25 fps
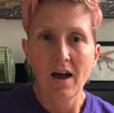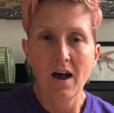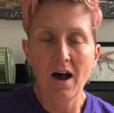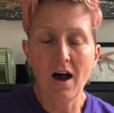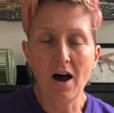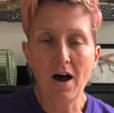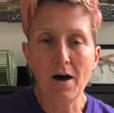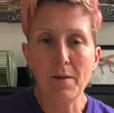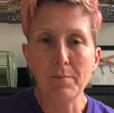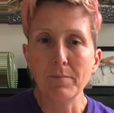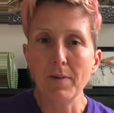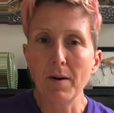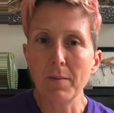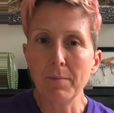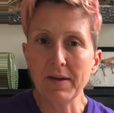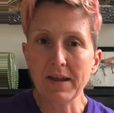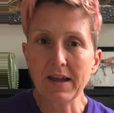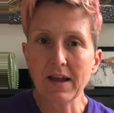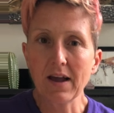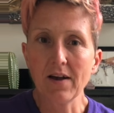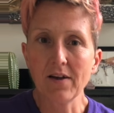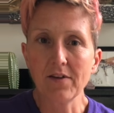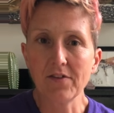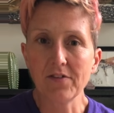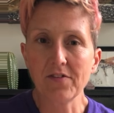But
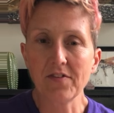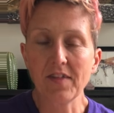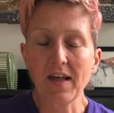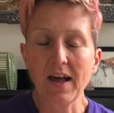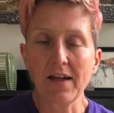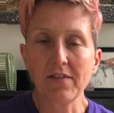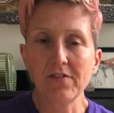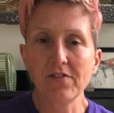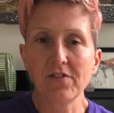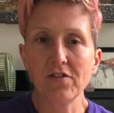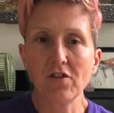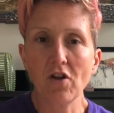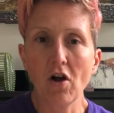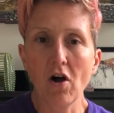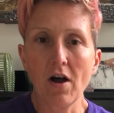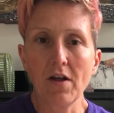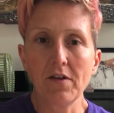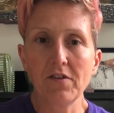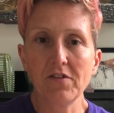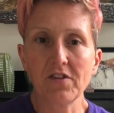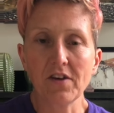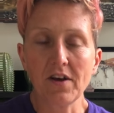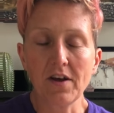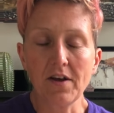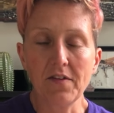because that's
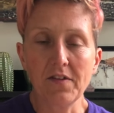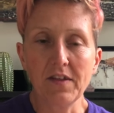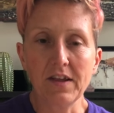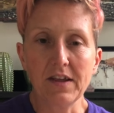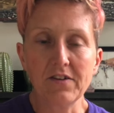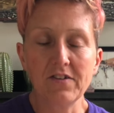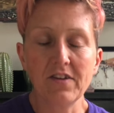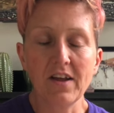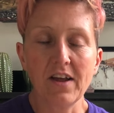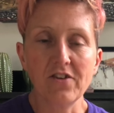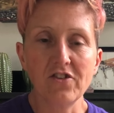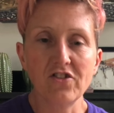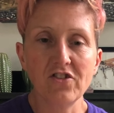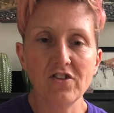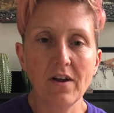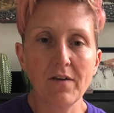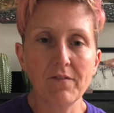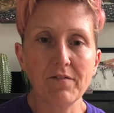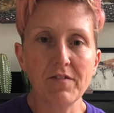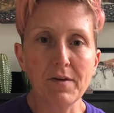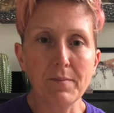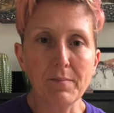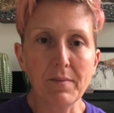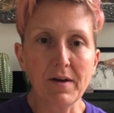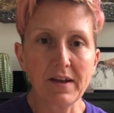not the intention
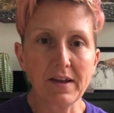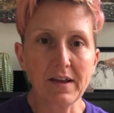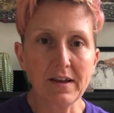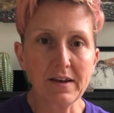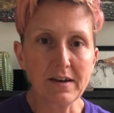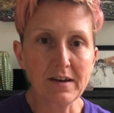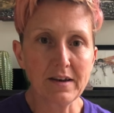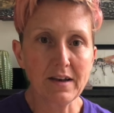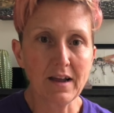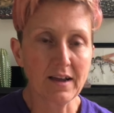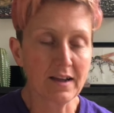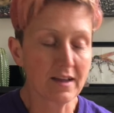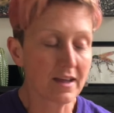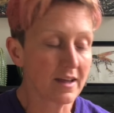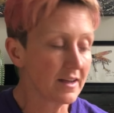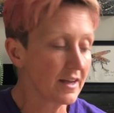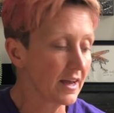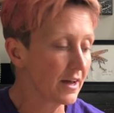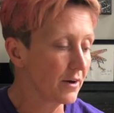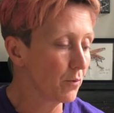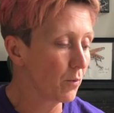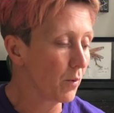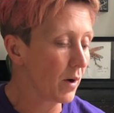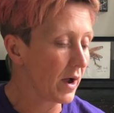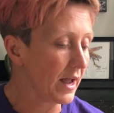of them, I can
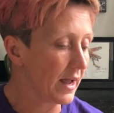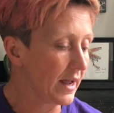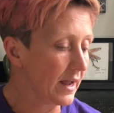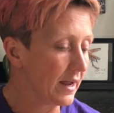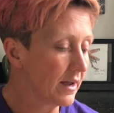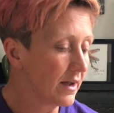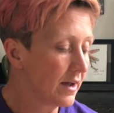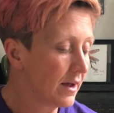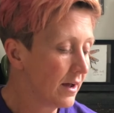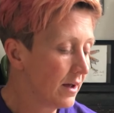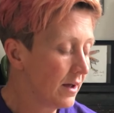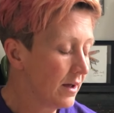get away